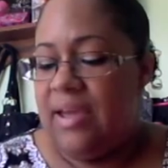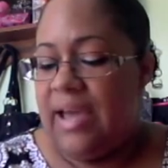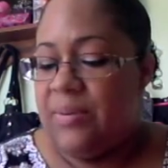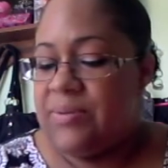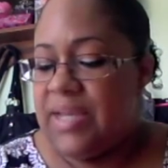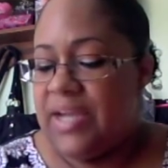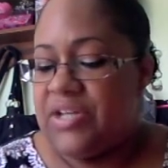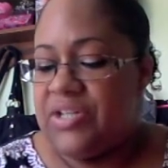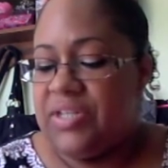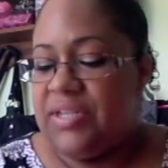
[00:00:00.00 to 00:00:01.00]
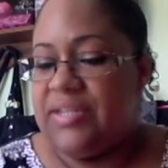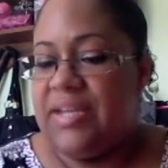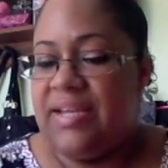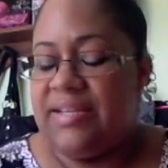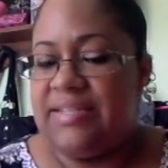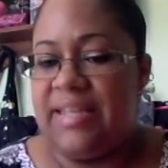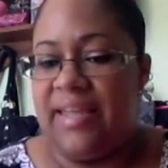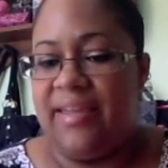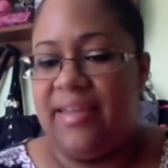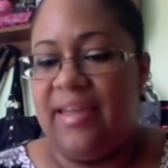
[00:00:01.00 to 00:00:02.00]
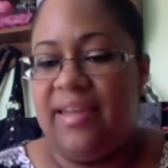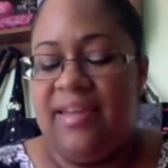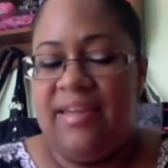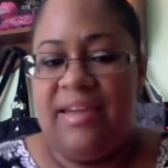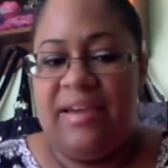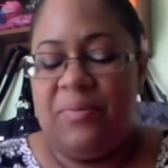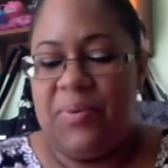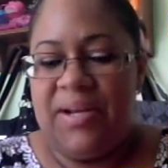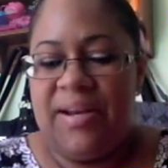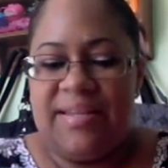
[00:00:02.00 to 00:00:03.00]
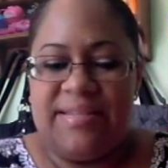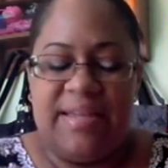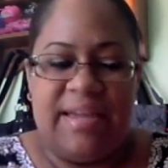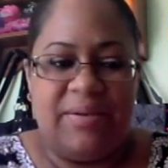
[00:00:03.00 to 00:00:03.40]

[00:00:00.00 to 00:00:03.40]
I was actually saying, what did I say?